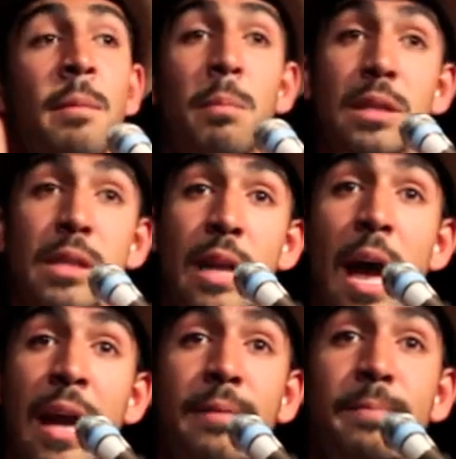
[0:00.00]
but
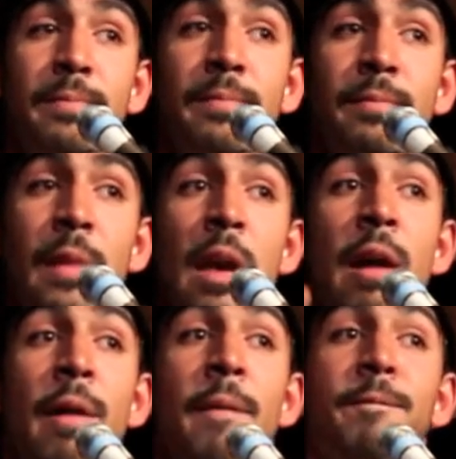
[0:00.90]
tonight,
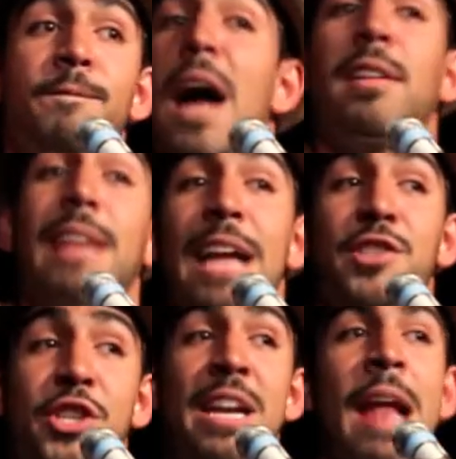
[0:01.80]

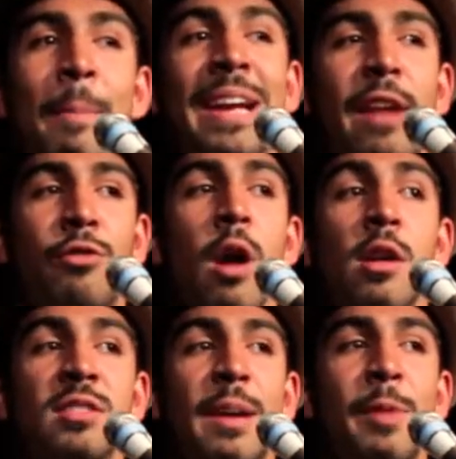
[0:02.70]
shit, I'm gonna get
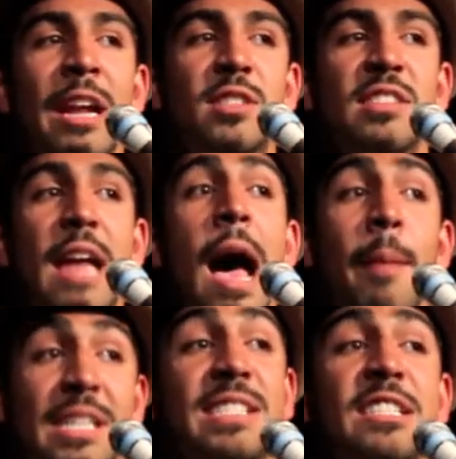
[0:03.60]
drunk on someone else's
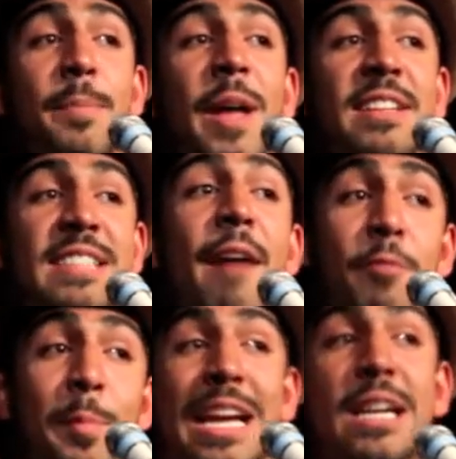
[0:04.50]
dime because it's about the time
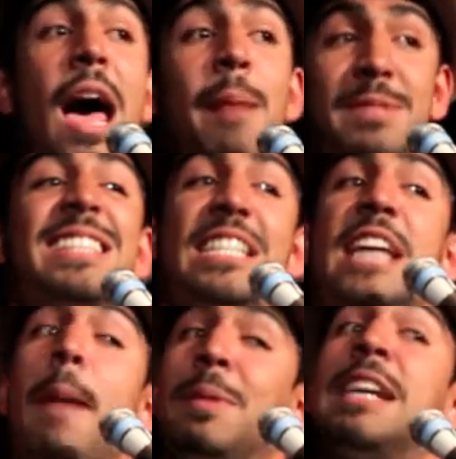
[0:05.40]
for me to climb to the
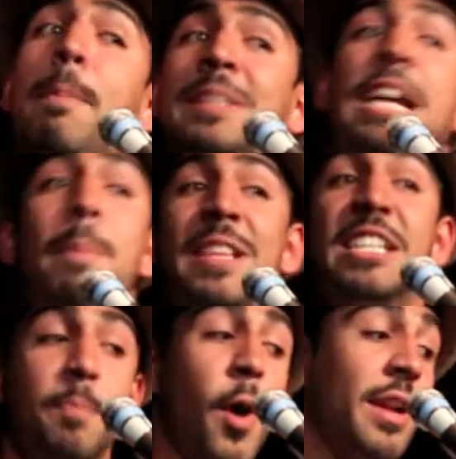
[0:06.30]
top of top of top of
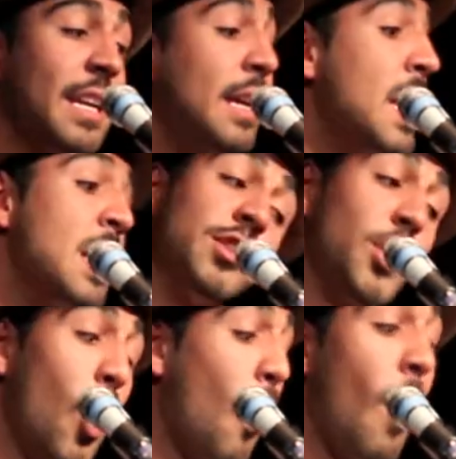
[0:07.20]
this party.
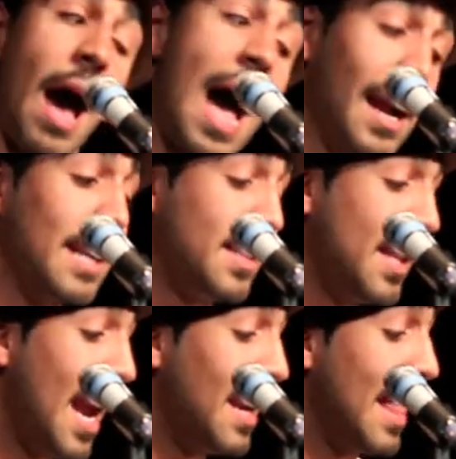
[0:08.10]
So I get to
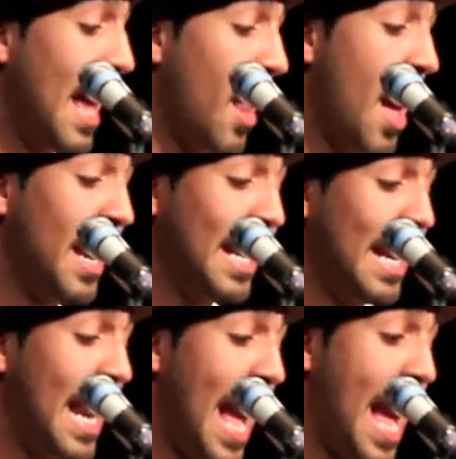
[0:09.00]
the end of that line and
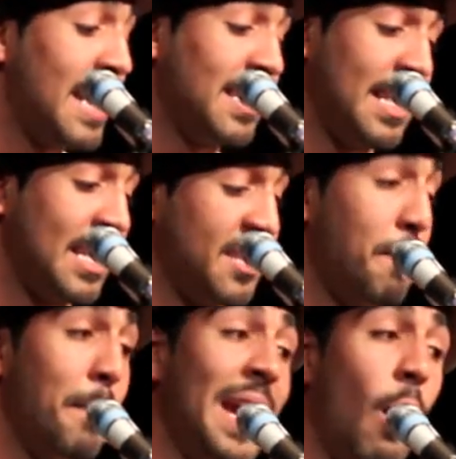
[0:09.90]
it ends in this
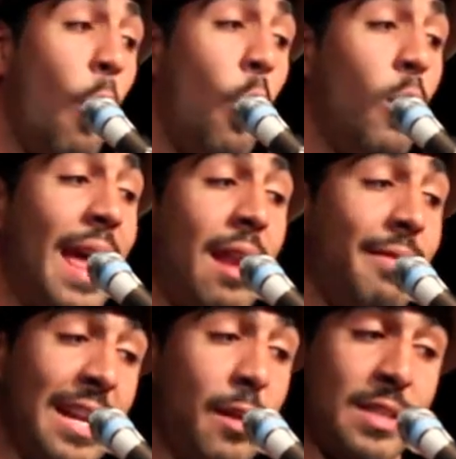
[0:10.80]
big old
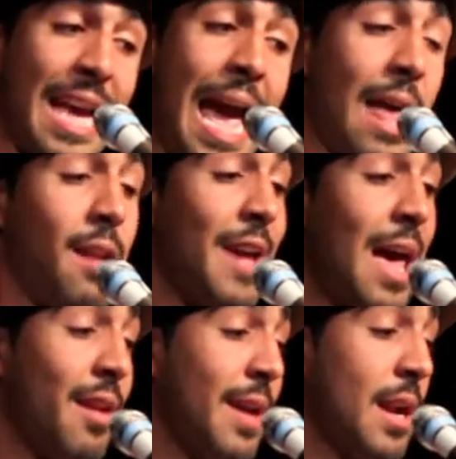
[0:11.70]
elevator. It was a hell of an
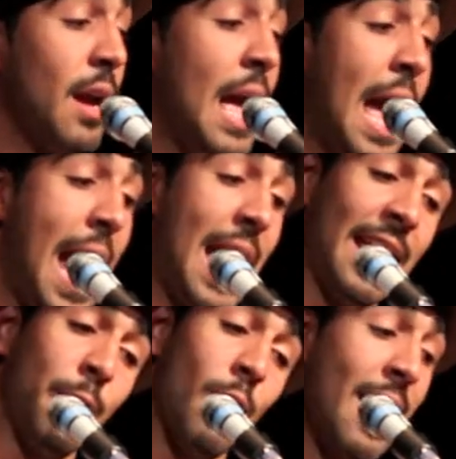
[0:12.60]
elevator. And
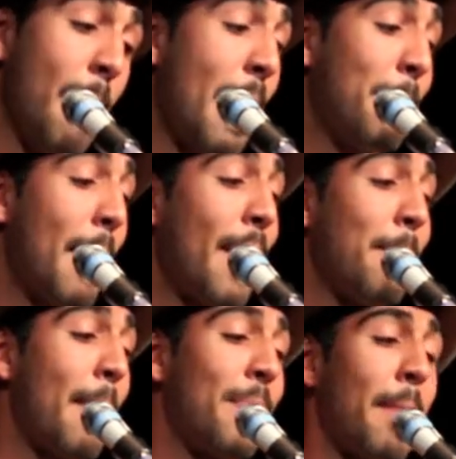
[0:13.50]
it went up, up, up,
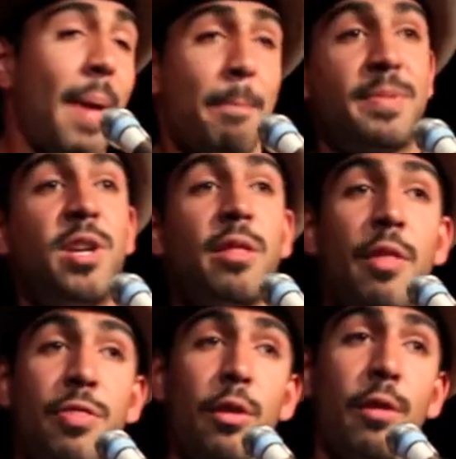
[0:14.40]
up, up, up, up to
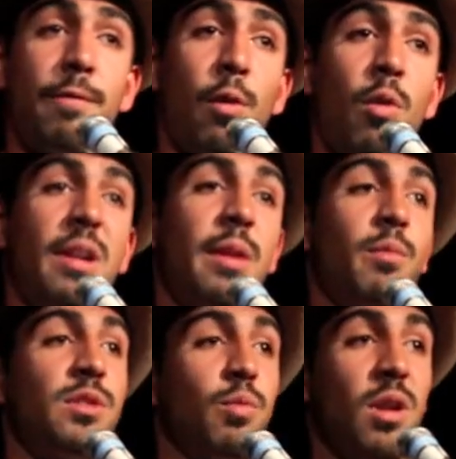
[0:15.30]
the third floor and it
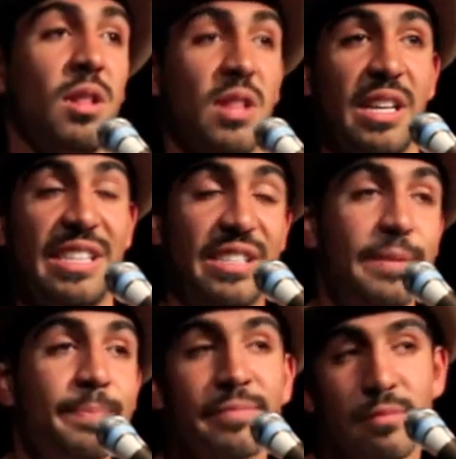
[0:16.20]
was one of
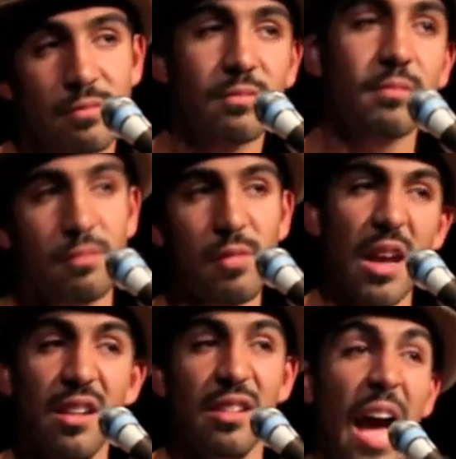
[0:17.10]
these
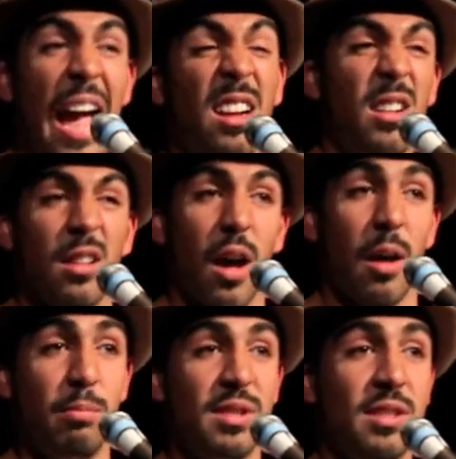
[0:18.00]

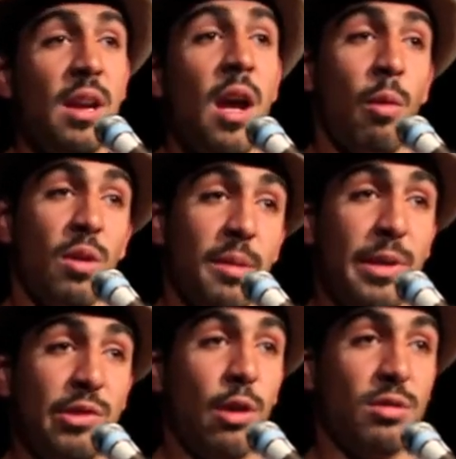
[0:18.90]
nightclubs where the
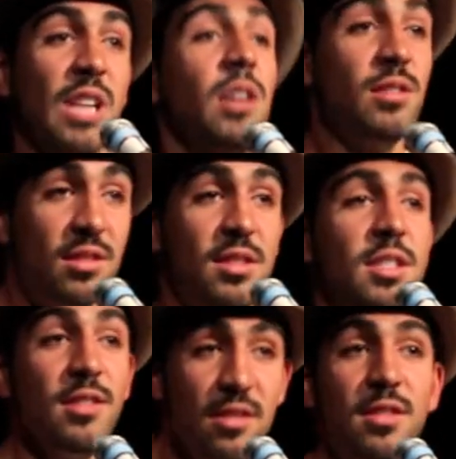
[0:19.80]
music goes and
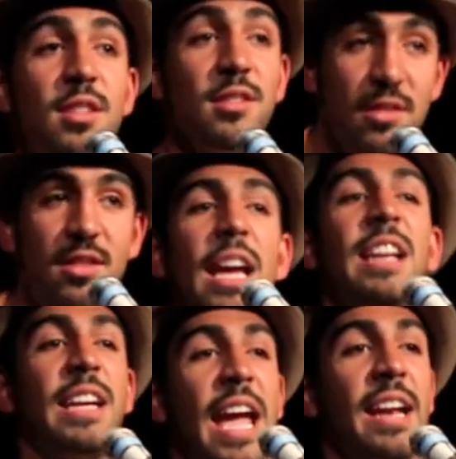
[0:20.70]

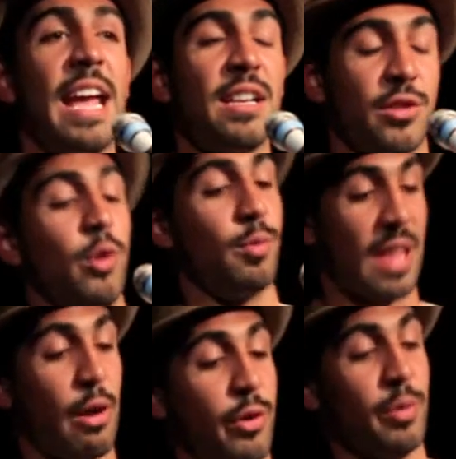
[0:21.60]
you can't dance to it
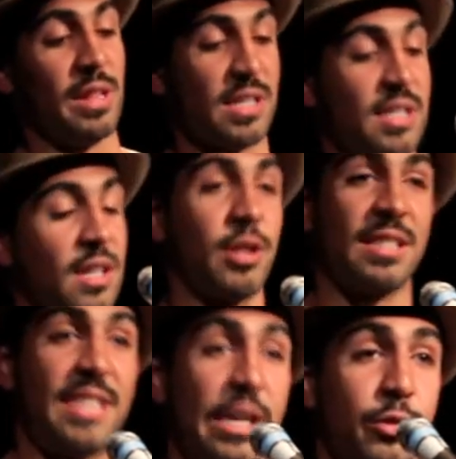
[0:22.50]
without doing this and looking
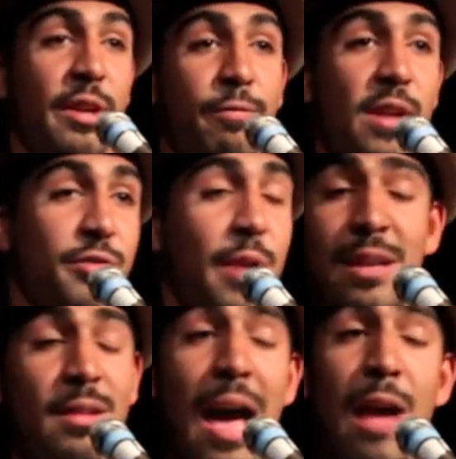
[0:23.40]
sexually
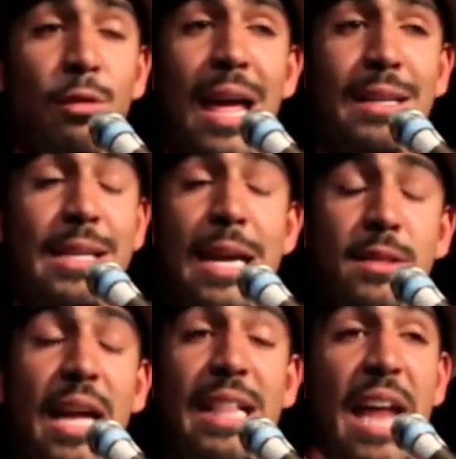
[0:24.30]
frustrating. I don't like to
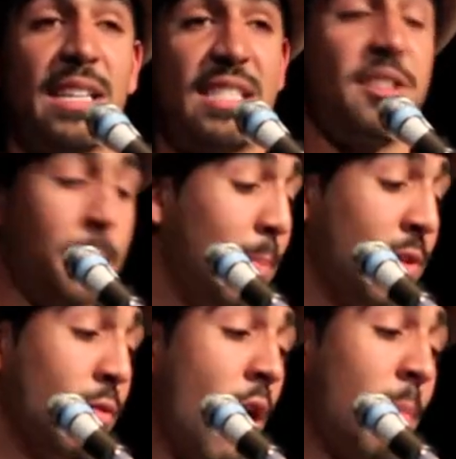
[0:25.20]
dance like that. It sends
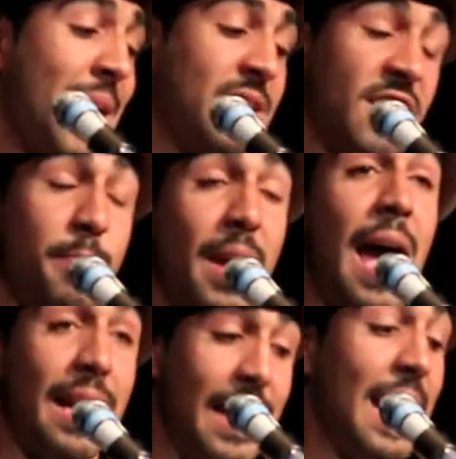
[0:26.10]
people the wrong message. But
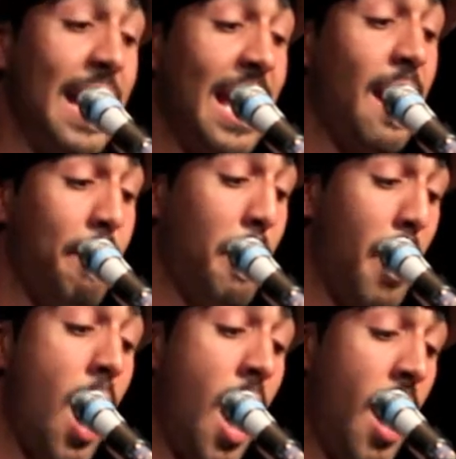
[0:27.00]
I did hit up the
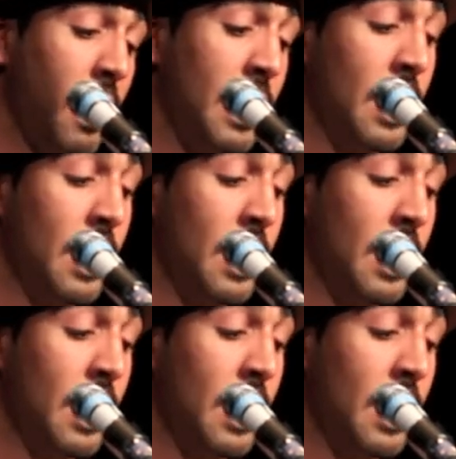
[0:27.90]
bar